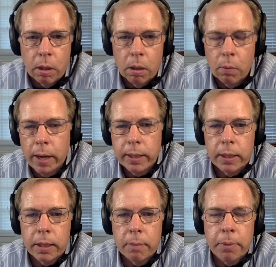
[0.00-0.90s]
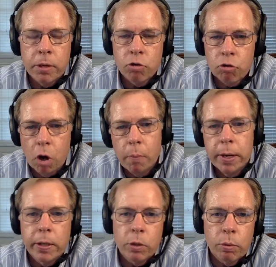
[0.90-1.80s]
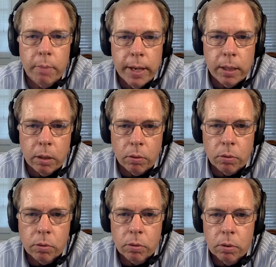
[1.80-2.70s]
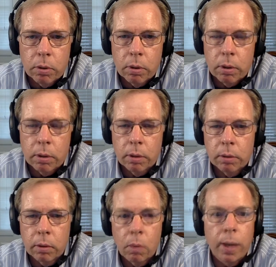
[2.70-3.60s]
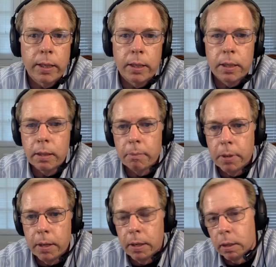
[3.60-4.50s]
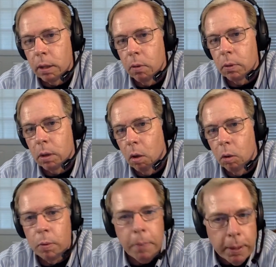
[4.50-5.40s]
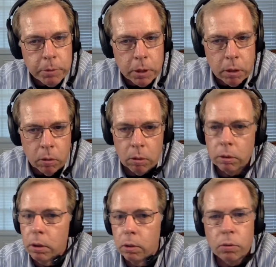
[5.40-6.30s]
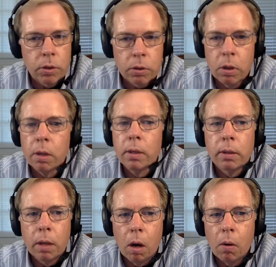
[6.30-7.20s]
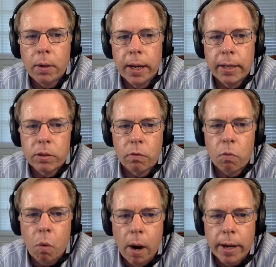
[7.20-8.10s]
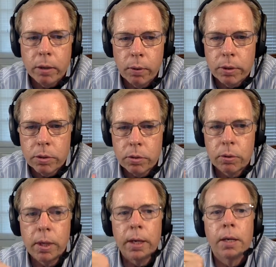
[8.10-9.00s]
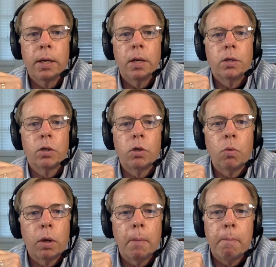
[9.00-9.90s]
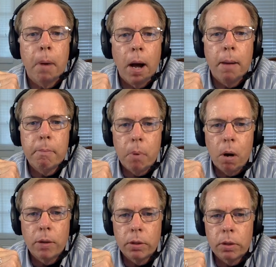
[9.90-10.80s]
Or why didn't he compare strawberries with mangoes? Or why didn't he compare Coca-Cola with Pepsi-Cola? Just all kinds of why questions, okay? So you want to bombard